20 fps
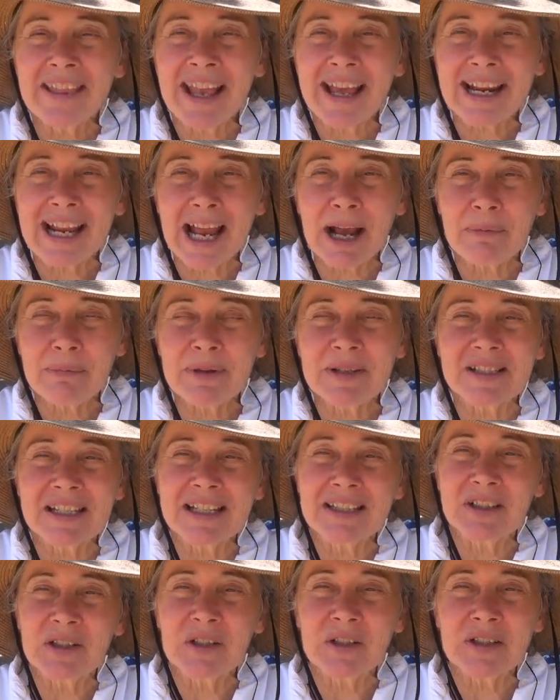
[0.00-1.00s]
that happens,
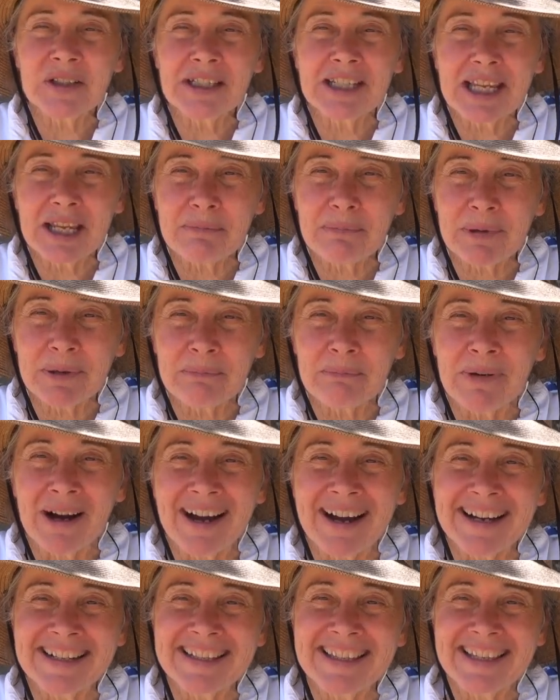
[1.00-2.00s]
it's good to keep in
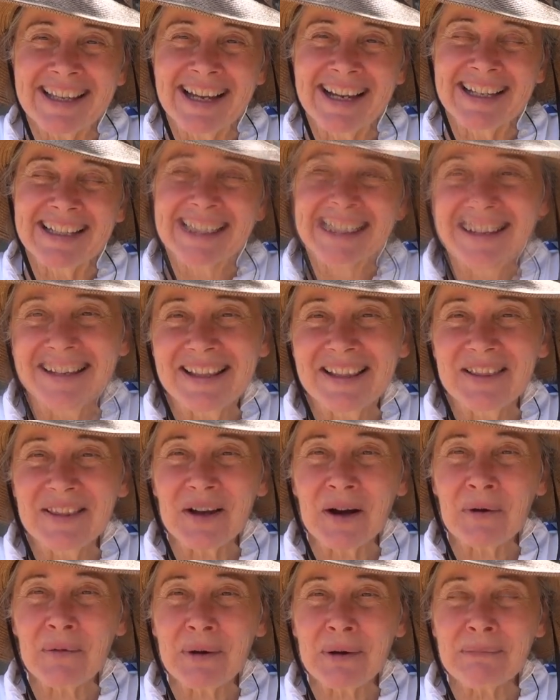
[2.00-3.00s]
mind that
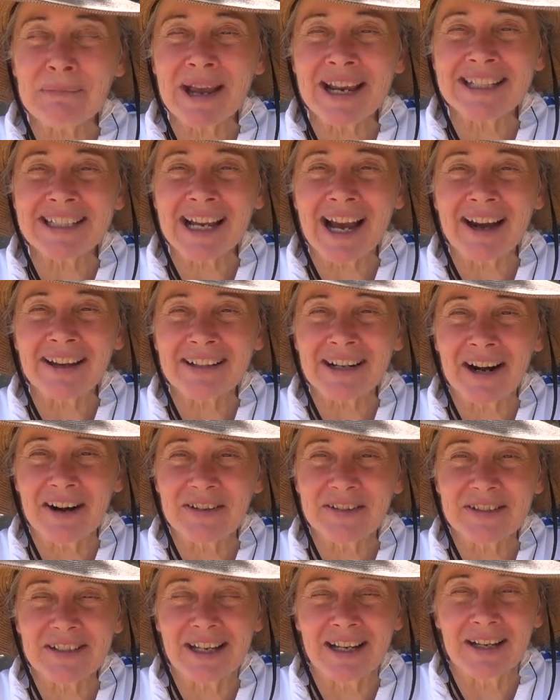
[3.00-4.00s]
though we may doubt
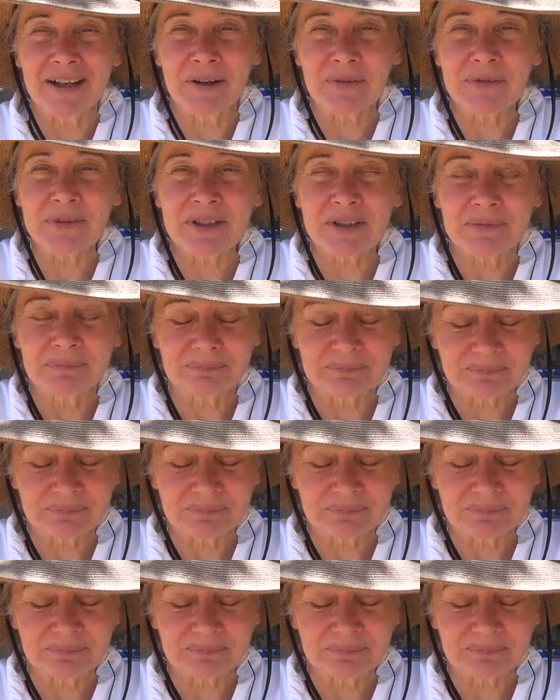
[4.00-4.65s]
ourselves,